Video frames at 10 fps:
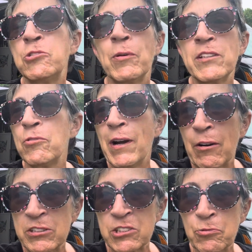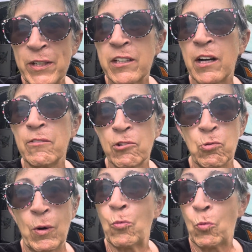22 hours a week of
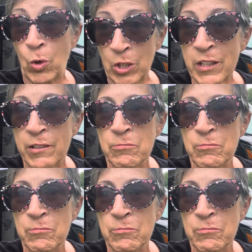quote work,